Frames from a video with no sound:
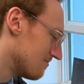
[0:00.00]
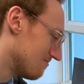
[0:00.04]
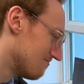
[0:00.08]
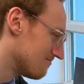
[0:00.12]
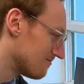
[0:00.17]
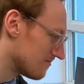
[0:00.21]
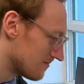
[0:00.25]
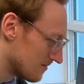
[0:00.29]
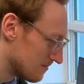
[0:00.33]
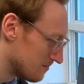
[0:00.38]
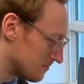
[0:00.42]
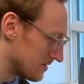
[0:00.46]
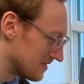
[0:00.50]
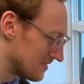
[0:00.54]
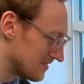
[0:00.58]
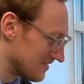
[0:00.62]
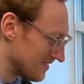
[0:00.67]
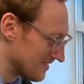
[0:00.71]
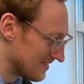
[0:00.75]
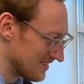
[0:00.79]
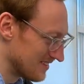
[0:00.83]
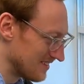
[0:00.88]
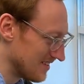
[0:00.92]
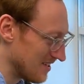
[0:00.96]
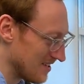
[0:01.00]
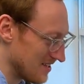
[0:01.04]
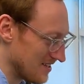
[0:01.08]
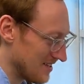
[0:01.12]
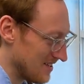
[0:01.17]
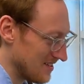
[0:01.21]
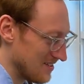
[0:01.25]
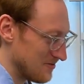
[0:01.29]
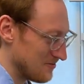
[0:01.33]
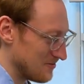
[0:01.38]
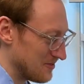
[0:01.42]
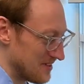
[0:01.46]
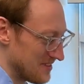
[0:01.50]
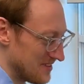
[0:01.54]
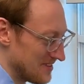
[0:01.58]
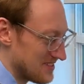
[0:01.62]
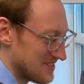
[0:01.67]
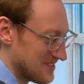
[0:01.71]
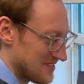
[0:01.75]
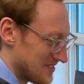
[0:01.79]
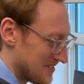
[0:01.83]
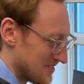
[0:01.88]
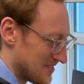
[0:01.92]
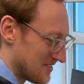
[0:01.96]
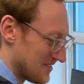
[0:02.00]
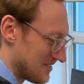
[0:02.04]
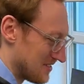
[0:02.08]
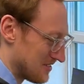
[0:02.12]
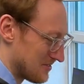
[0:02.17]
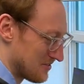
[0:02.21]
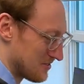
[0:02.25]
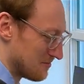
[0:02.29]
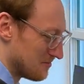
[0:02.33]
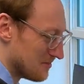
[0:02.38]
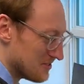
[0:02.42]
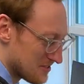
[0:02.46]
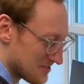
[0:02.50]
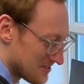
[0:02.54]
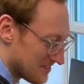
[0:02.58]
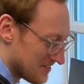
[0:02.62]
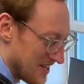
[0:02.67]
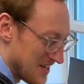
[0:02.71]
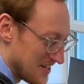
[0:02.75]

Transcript: We can actually use, uh, you know,